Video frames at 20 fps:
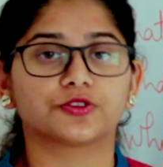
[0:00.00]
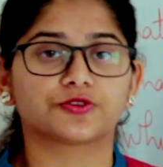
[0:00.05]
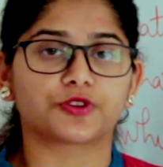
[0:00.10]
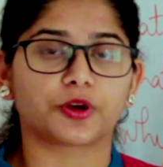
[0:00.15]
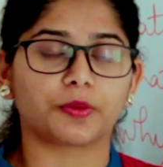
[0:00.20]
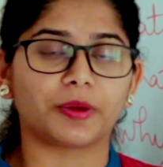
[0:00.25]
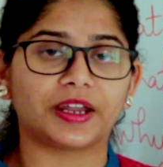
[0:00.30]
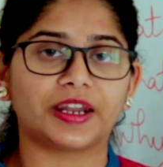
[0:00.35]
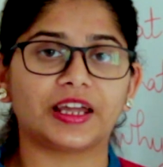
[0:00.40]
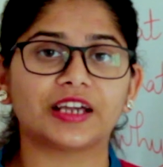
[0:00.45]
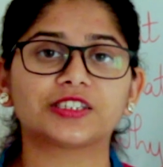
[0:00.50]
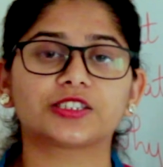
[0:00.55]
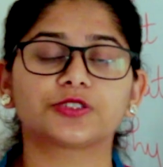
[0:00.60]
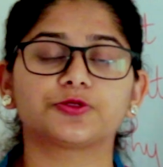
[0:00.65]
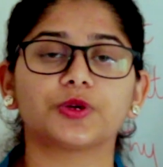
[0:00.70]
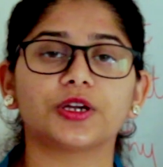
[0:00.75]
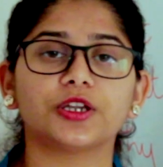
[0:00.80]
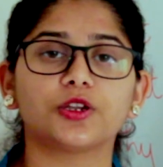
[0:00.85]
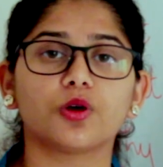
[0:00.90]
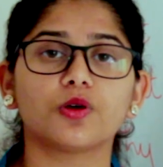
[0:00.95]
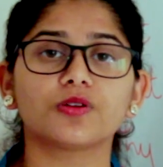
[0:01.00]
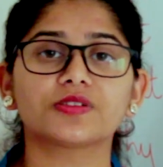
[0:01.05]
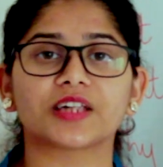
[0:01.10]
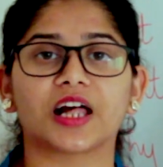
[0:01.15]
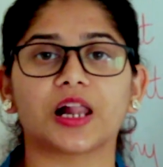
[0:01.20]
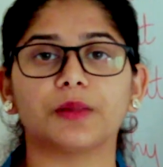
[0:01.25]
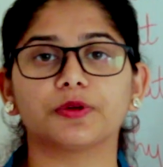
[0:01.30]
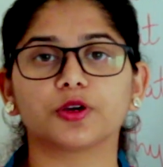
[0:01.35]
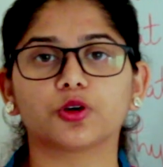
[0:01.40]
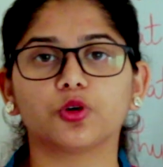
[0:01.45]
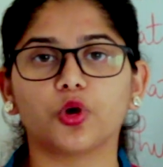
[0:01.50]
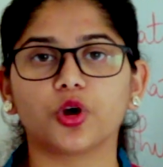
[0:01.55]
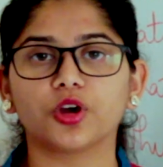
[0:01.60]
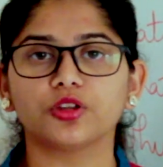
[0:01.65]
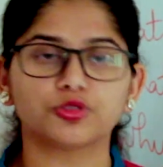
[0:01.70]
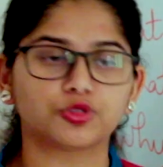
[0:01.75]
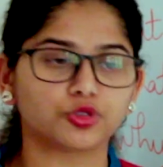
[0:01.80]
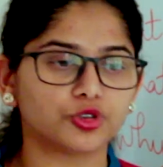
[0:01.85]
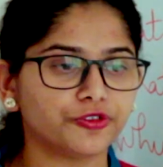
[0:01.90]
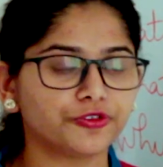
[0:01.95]
From my next videos, I'll be
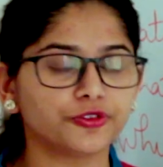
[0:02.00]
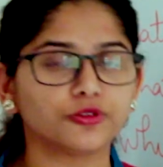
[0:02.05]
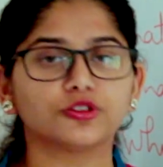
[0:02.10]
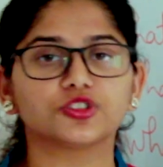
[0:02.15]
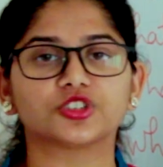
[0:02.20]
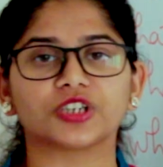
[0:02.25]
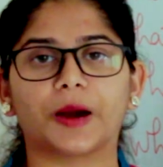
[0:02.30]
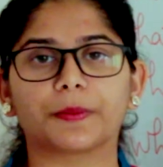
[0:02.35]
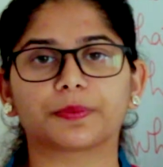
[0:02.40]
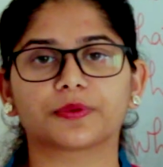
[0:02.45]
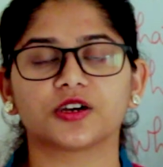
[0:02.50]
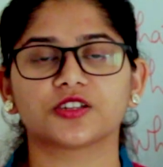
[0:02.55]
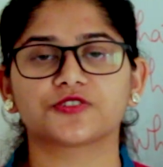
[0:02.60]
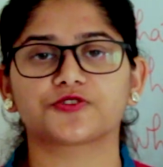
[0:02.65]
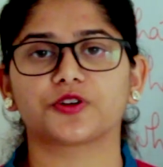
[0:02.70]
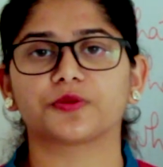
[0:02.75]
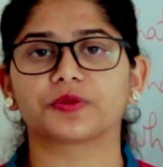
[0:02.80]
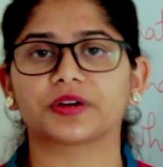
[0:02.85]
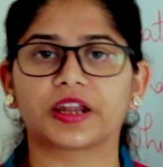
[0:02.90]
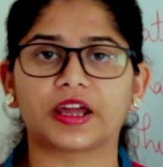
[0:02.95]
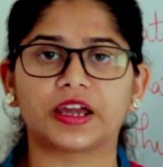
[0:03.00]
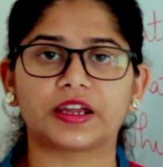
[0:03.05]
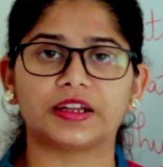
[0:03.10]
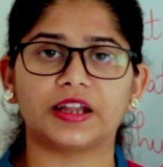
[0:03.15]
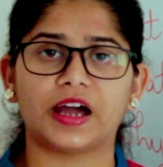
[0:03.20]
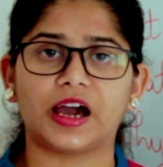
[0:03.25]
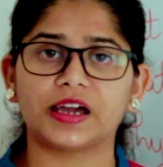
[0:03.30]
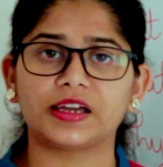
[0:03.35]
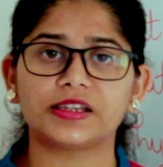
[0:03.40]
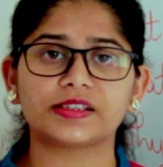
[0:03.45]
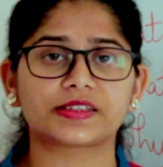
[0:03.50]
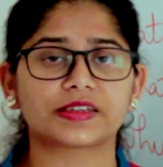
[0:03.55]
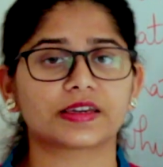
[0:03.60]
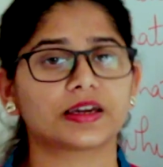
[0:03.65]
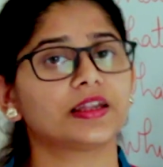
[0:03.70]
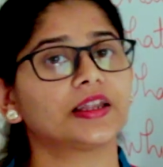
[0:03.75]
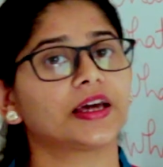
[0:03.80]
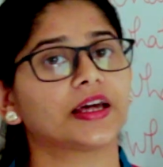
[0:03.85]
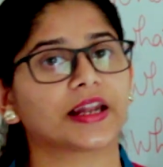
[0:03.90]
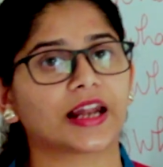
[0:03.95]
going through few chapters from grade 9,
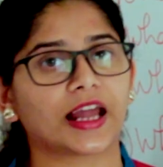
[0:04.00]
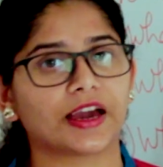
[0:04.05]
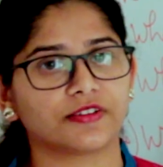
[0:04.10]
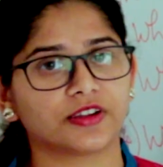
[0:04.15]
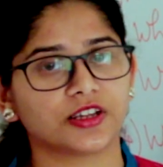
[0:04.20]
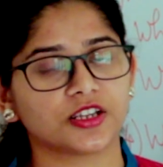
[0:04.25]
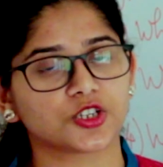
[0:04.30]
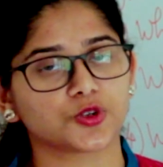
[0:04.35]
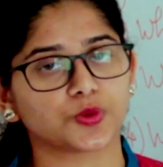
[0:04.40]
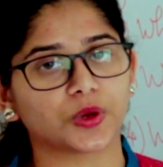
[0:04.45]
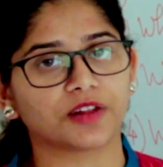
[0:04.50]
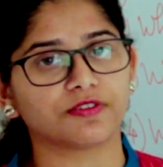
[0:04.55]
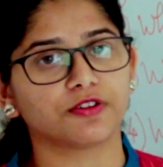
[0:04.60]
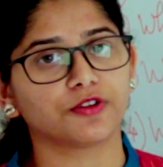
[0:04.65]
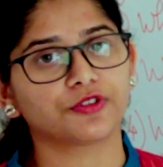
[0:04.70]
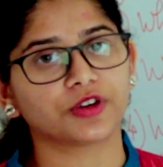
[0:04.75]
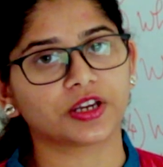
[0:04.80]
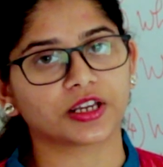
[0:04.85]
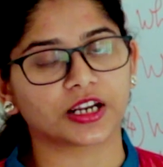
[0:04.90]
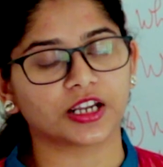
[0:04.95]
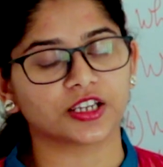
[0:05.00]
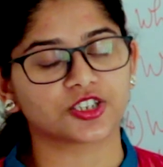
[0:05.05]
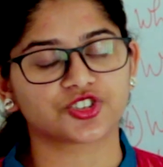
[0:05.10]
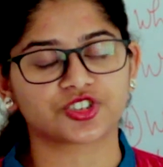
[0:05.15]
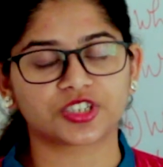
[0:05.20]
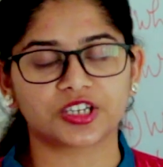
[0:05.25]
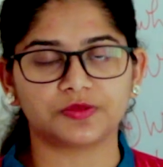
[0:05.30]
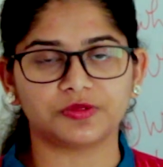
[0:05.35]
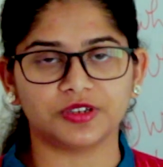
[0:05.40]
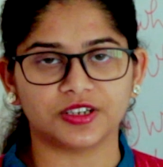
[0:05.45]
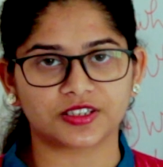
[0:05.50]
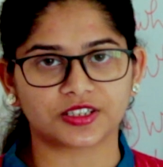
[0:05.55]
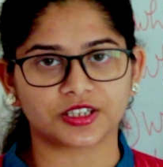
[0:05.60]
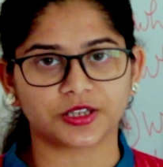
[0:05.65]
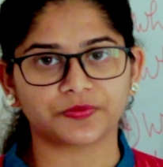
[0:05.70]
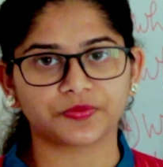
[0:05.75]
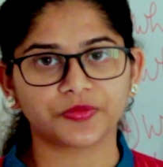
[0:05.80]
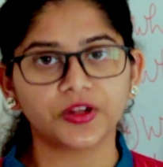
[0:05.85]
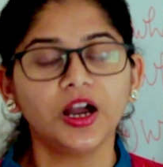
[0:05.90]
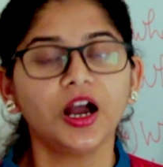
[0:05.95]
10 and 11 and 12 of English
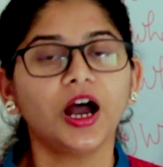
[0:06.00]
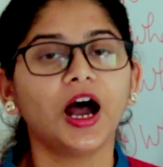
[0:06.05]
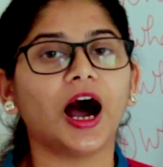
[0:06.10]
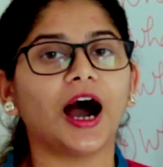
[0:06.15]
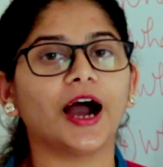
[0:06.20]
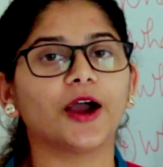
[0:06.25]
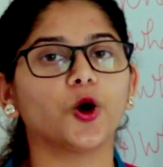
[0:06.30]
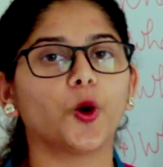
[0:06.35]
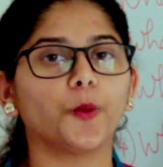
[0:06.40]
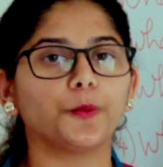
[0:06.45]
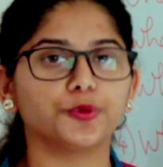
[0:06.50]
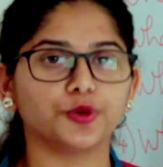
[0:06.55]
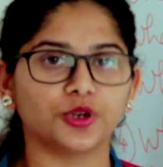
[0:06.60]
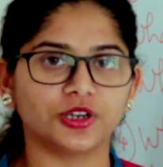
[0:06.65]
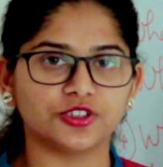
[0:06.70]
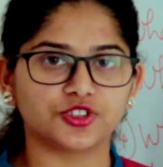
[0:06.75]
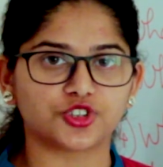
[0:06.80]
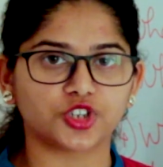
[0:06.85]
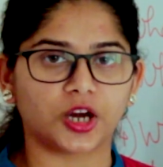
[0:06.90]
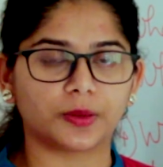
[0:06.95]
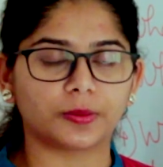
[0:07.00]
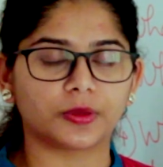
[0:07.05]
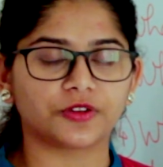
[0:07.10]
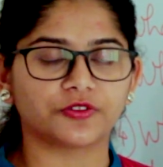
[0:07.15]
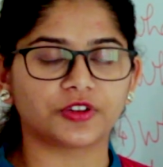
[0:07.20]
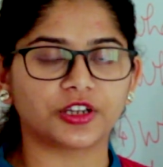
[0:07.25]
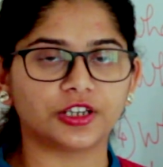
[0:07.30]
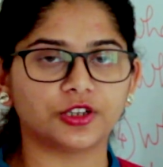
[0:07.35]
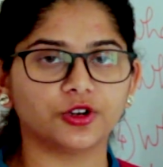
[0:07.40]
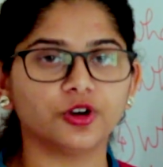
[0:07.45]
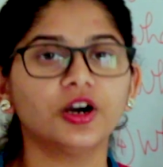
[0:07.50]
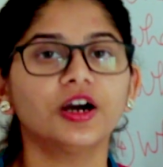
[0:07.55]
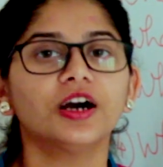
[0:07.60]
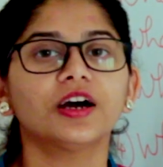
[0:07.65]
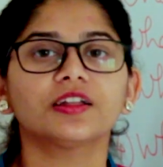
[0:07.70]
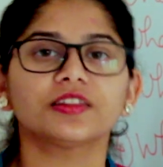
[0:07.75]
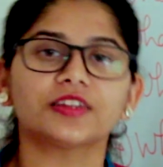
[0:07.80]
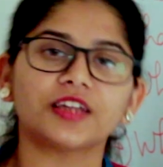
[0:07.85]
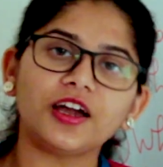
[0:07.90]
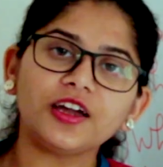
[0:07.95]
CBSE. I hope you enjoyed my video.
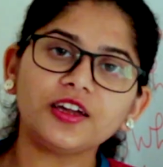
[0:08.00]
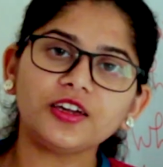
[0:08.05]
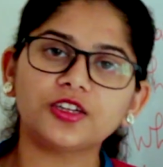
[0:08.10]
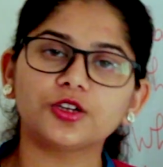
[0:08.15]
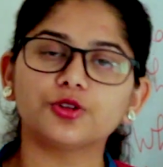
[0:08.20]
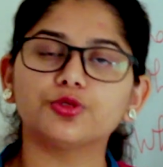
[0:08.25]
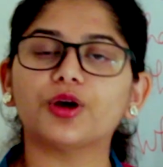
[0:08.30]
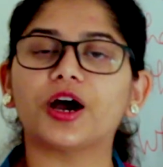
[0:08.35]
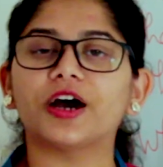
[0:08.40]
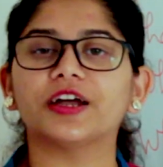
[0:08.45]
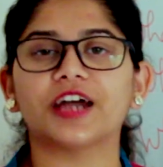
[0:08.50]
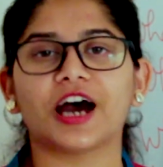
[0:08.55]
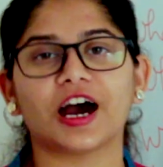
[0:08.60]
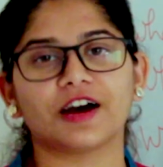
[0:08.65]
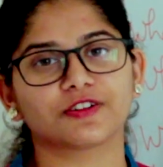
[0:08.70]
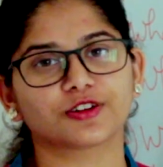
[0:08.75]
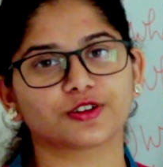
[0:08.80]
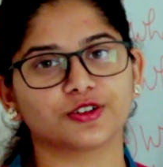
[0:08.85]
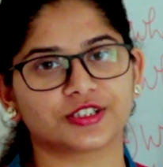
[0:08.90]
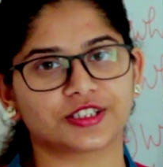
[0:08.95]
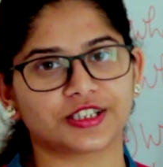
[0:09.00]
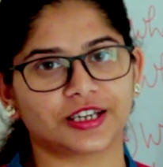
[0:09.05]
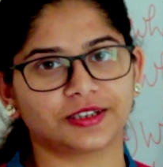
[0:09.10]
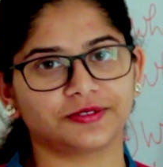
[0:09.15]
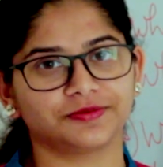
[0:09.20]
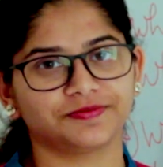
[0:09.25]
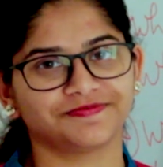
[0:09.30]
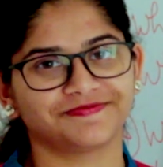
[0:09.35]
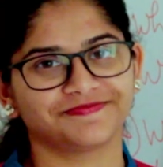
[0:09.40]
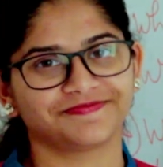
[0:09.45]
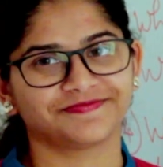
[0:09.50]
Thank you and have a good time.